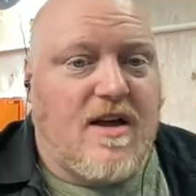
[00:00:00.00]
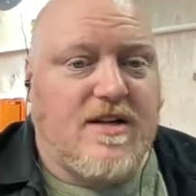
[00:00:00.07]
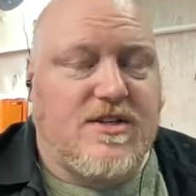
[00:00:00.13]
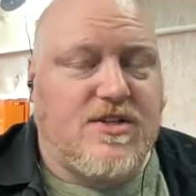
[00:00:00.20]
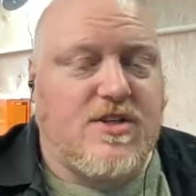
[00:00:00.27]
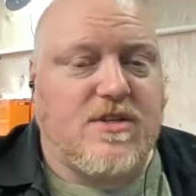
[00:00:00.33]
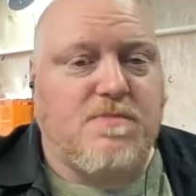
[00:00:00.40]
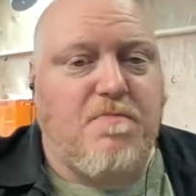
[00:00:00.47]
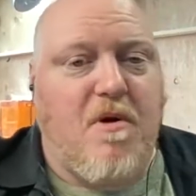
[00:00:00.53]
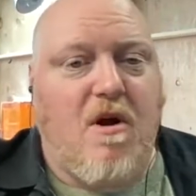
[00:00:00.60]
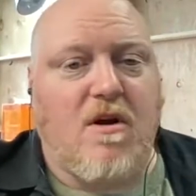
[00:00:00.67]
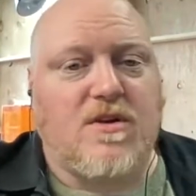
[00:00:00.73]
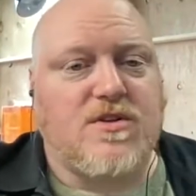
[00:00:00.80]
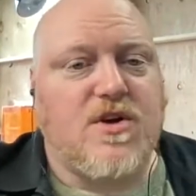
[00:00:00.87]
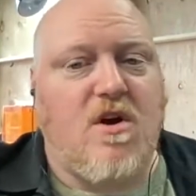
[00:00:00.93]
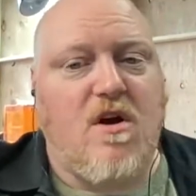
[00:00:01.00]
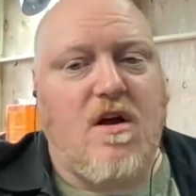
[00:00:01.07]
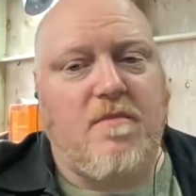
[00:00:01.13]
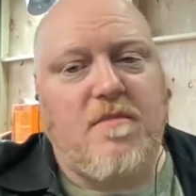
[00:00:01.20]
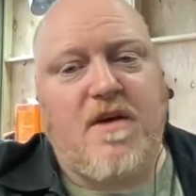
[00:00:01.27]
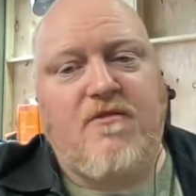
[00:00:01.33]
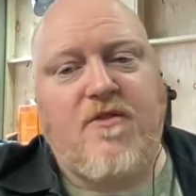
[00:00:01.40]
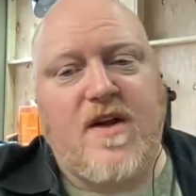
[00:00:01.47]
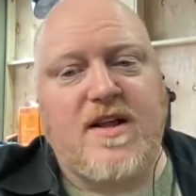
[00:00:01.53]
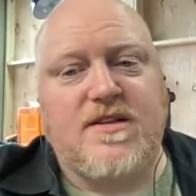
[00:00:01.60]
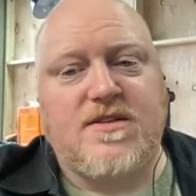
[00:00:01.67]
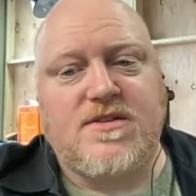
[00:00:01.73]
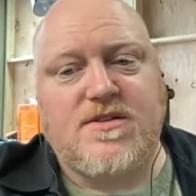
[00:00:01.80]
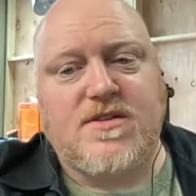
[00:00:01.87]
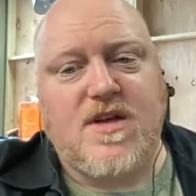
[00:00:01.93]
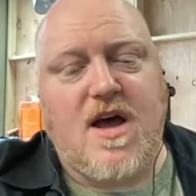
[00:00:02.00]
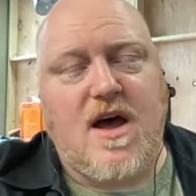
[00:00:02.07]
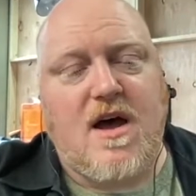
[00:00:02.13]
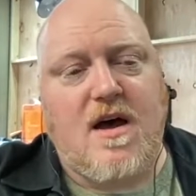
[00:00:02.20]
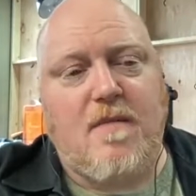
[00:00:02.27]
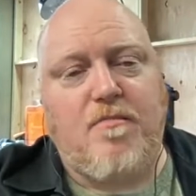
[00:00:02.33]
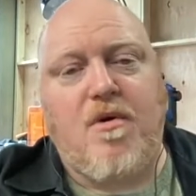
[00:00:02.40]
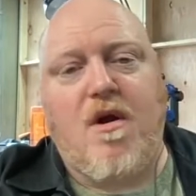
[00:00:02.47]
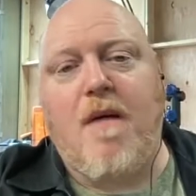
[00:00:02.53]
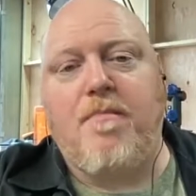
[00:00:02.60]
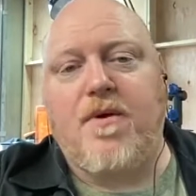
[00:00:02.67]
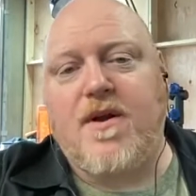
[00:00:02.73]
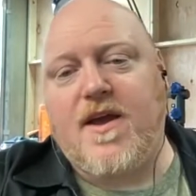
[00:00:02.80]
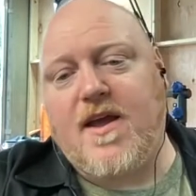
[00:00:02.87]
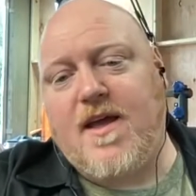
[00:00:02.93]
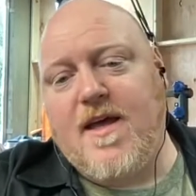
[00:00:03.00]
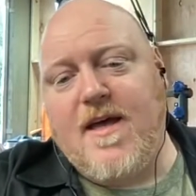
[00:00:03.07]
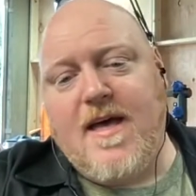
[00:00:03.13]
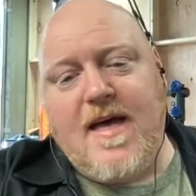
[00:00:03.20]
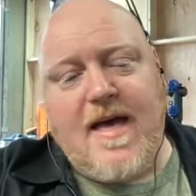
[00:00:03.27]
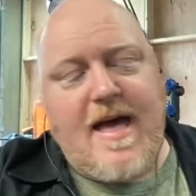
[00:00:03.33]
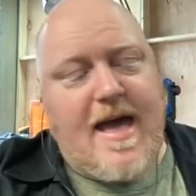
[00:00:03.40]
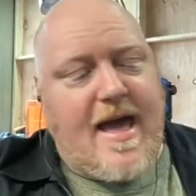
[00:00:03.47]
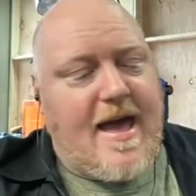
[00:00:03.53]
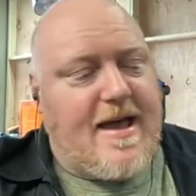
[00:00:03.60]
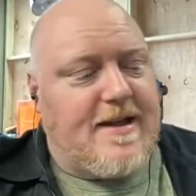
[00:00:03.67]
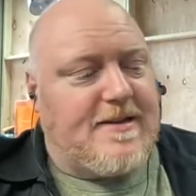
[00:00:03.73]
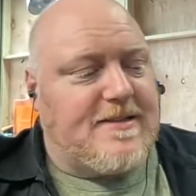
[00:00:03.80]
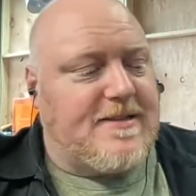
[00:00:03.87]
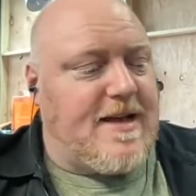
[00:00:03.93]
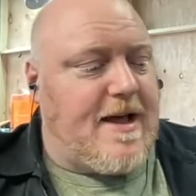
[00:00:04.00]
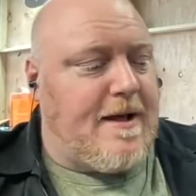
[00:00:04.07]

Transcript: It's just parked on my friend's property, and